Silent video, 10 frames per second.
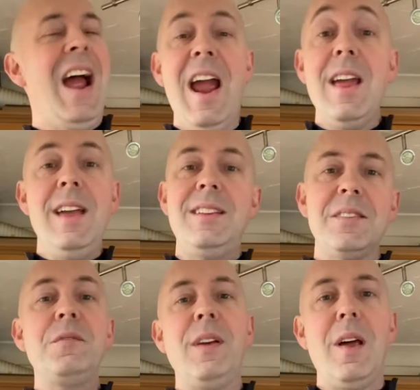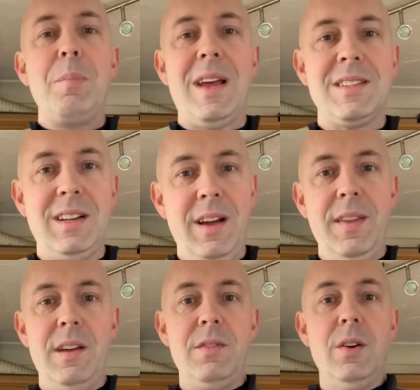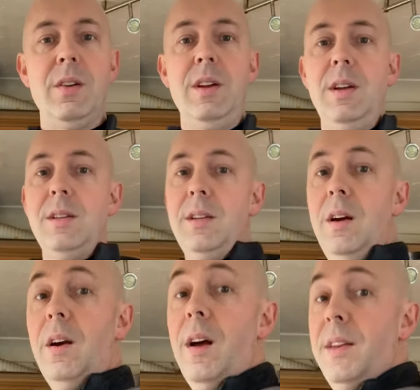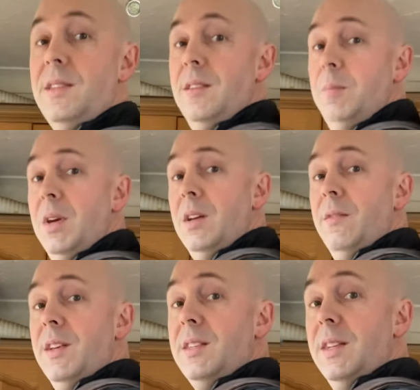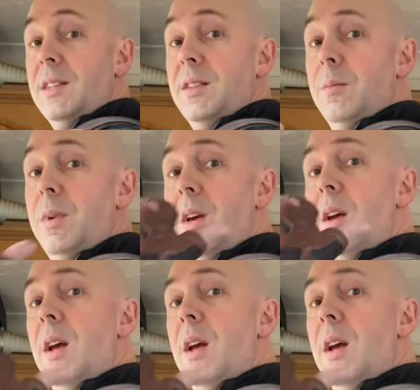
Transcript: it doesn't feel like plastic like they've got. So, and this is the beauty of this system.